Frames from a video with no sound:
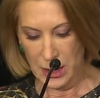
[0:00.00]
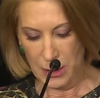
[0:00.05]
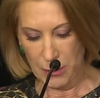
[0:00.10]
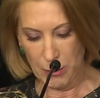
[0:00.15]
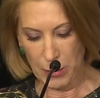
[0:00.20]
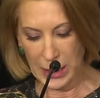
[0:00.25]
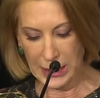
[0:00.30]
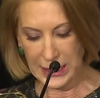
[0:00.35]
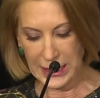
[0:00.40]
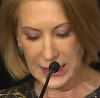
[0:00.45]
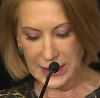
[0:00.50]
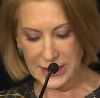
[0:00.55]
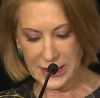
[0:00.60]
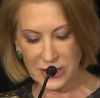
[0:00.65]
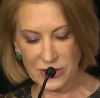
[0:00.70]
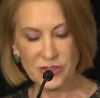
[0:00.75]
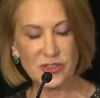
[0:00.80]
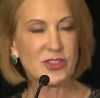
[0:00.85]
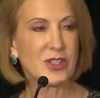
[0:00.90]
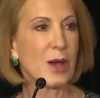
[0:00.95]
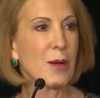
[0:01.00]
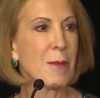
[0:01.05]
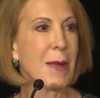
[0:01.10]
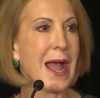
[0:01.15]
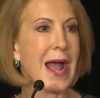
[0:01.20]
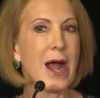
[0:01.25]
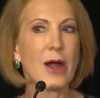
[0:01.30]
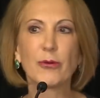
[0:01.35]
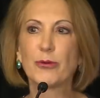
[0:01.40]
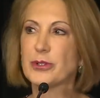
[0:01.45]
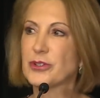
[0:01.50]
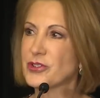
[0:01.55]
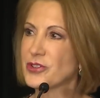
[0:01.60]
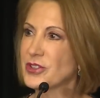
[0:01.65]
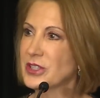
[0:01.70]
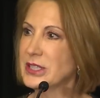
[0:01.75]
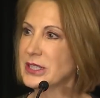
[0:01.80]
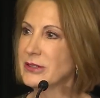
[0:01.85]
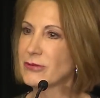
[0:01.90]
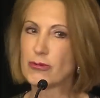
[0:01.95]
But he did somehow
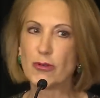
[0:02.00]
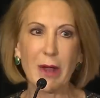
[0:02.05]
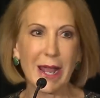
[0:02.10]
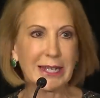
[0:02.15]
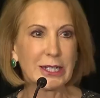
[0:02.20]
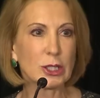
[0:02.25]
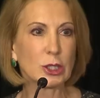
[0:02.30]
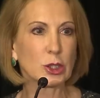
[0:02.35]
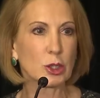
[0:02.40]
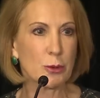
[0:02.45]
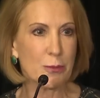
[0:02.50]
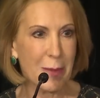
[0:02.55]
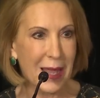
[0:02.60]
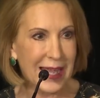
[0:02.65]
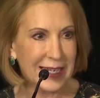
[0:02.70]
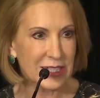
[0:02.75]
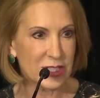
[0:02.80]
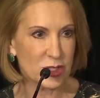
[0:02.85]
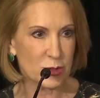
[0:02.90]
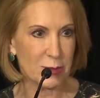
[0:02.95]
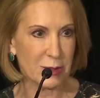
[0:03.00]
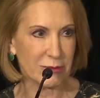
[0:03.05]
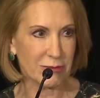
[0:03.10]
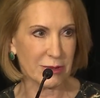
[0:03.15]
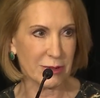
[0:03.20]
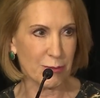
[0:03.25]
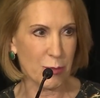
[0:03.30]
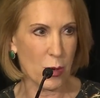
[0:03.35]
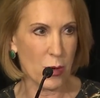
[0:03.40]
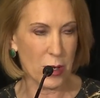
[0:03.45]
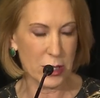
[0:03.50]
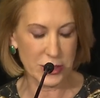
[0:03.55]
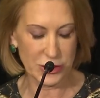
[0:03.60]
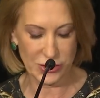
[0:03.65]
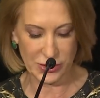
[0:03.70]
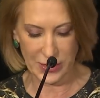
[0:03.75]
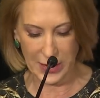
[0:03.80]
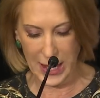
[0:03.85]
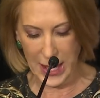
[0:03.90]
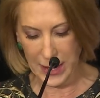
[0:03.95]
receive regular management
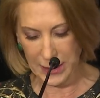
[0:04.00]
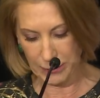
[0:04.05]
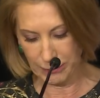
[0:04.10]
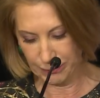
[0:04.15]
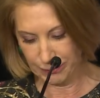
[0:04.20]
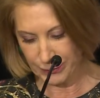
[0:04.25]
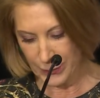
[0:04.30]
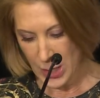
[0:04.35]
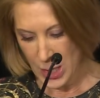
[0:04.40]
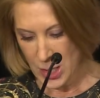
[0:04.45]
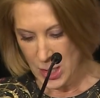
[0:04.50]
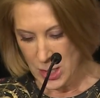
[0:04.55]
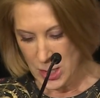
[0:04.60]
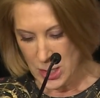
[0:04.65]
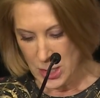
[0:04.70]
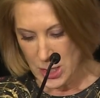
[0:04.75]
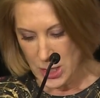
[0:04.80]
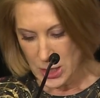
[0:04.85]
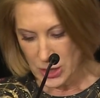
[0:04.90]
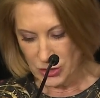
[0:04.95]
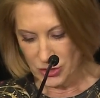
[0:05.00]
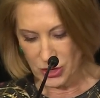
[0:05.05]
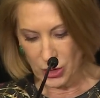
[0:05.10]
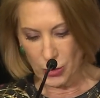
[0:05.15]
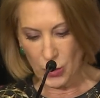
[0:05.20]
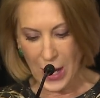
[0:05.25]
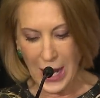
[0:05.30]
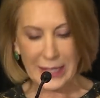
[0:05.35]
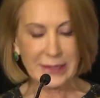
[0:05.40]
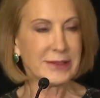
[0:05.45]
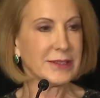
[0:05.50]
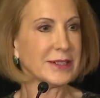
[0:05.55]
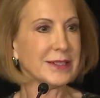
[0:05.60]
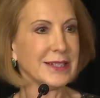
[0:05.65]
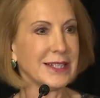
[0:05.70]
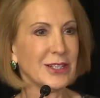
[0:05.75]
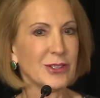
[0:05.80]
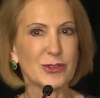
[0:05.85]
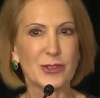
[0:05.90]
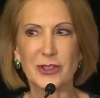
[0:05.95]
reports that directed
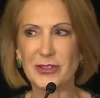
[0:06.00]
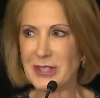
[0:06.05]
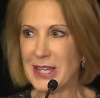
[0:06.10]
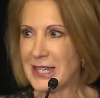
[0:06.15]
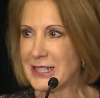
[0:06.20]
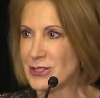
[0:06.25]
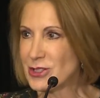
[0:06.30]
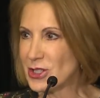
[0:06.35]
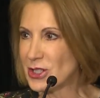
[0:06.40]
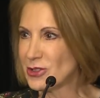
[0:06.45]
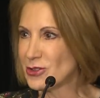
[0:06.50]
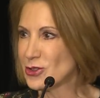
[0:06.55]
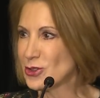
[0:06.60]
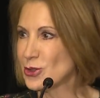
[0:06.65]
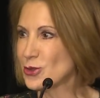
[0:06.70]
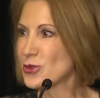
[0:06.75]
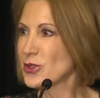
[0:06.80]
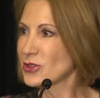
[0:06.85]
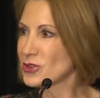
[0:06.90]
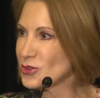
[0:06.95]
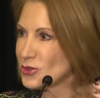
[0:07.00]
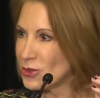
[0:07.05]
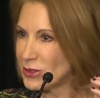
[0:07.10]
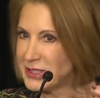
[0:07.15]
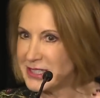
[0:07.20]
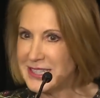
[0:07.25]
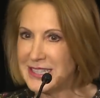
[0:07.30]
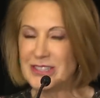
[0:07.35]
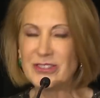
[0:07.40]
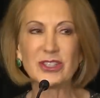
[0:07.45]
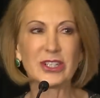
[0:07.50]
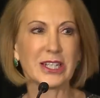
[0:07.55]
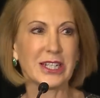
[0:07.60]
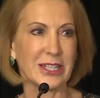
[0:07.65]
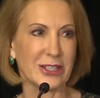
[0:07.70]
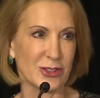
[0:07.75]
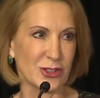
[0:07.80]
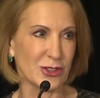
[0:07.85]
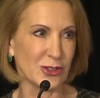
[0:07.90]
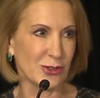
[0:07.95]
his attention to the strategic
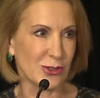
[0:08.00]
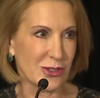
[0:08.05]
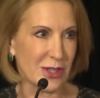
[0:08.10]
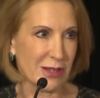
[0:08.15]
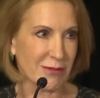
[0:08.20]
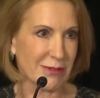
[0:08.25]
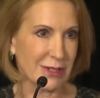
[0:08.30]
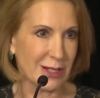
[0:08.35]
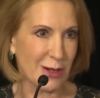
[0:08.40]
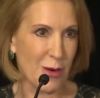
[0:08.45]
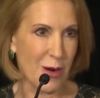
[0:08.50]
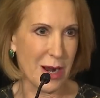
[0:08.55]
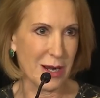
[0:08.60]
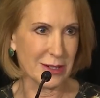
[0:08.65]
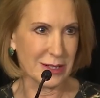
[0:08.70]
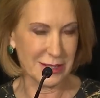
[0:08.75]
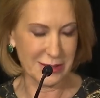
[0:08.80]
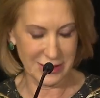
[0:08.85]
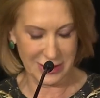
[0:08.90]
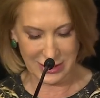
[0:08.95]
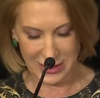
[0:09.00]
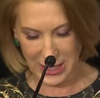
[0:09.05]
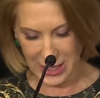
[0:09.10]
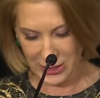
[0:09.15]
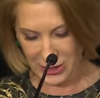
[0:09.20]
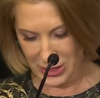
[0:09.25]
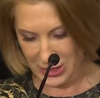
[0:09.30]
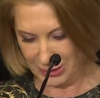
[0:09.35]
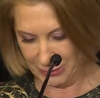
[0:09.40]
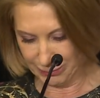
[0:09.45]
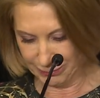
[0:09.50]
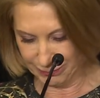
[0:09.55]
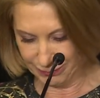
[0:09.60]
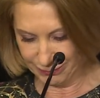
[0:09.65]
issues that required his attention